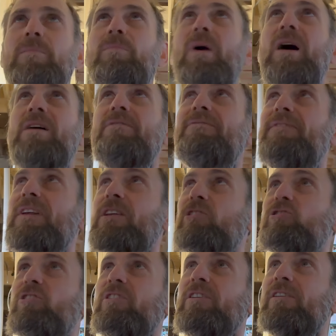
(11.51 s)
by
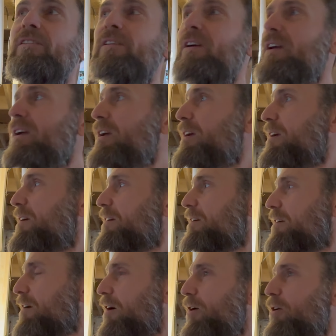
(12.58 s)
finishing
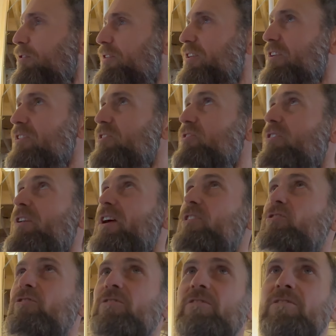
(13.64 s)
all the
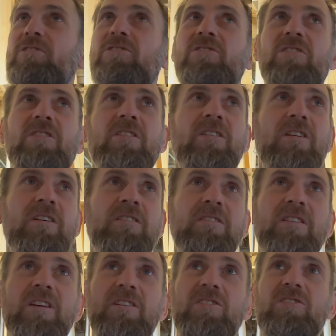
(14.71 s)
installations in
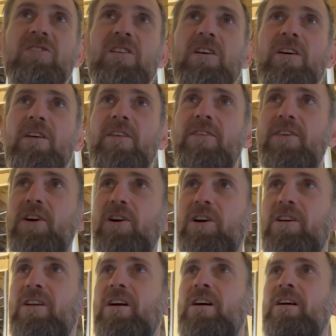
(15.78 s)
this
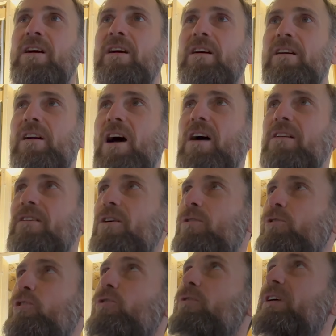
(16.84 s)
third condo
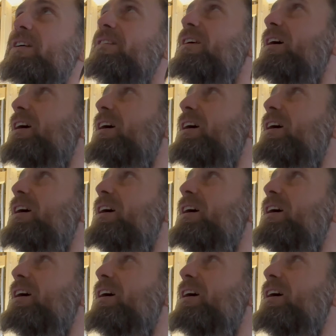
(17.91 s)
unit.